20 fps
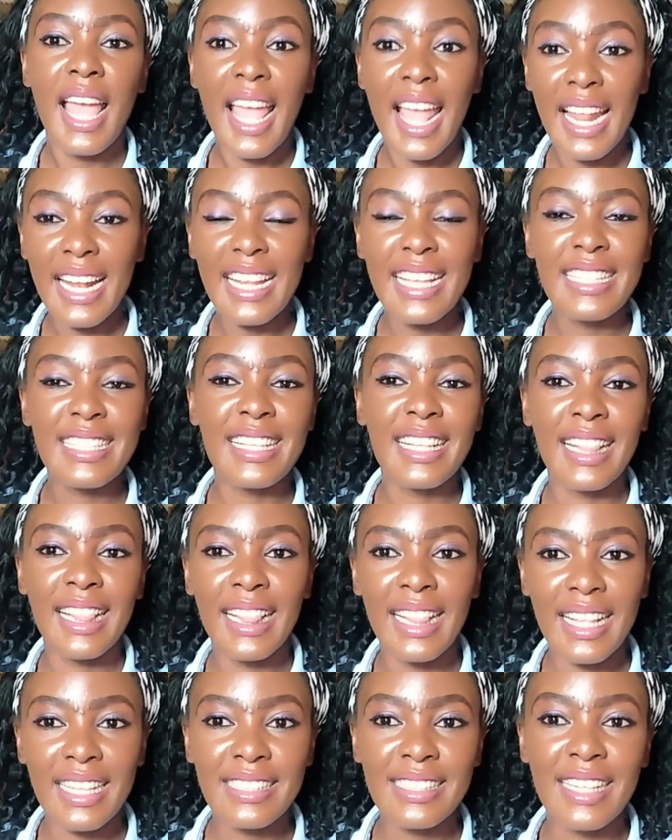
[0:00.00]
Anything
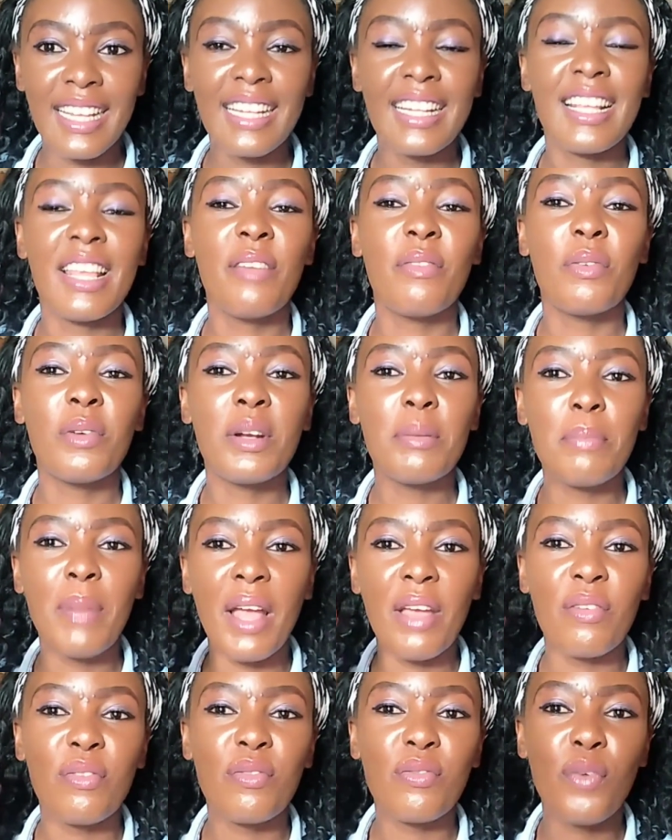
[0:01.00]
less than, even
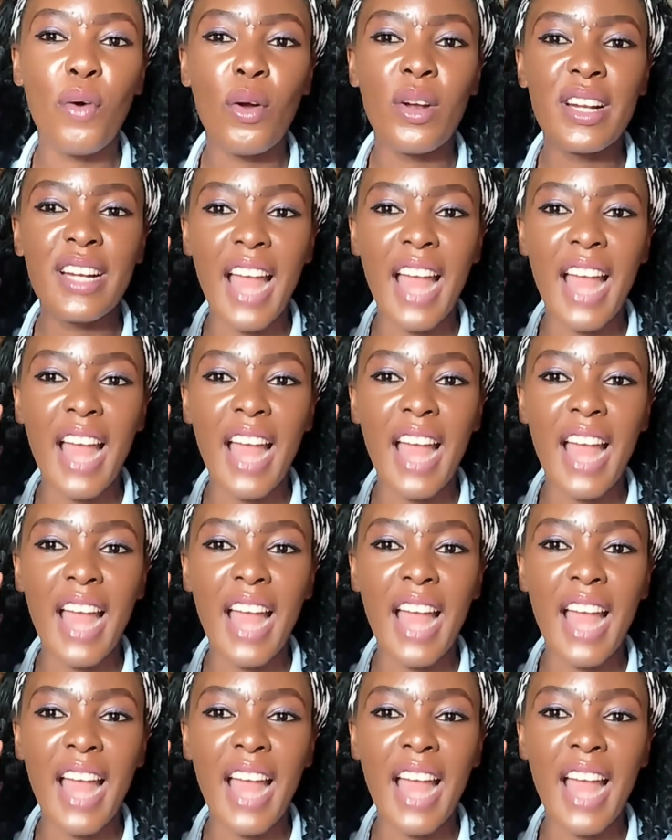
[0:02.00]
by 4